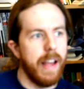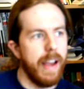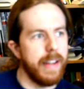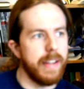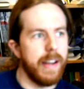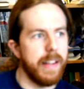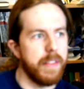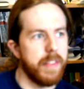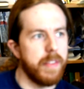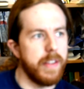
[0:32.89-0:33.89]
and
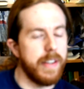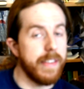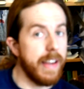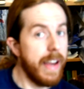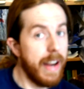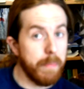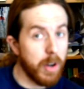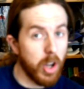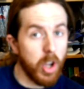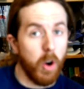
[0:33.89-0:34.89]
the design I'm
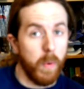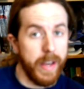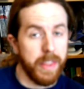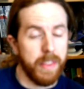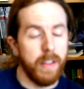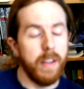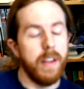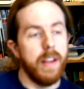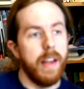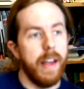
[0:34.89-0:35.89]
going to go with,
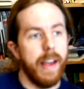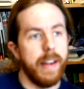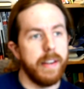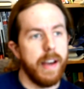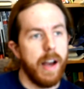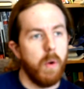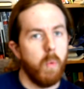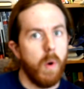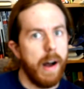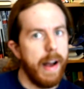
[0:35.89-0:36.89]
and
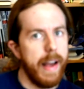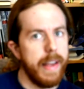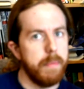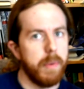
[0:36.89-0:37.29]
why.